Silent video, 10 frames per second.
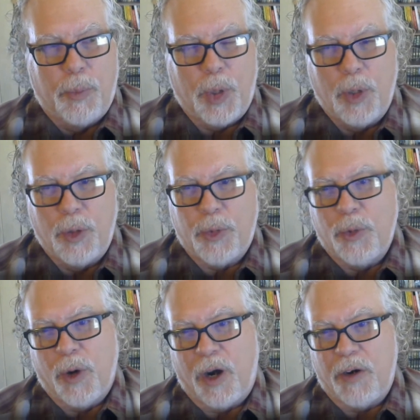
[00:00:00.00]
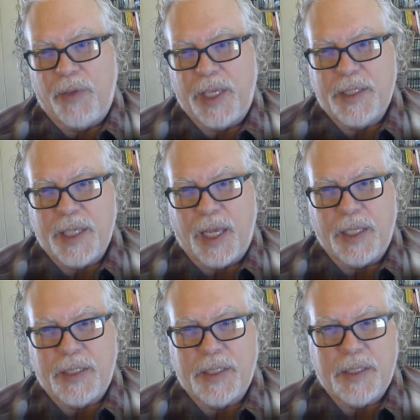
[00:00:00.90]
pull-through RV
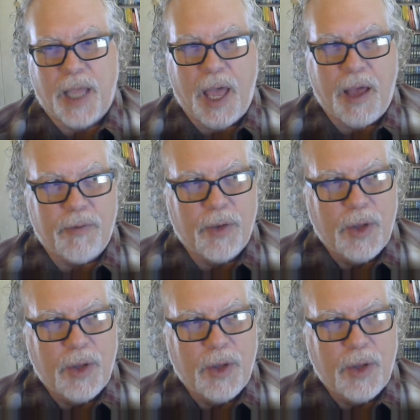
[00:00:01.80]
sites, have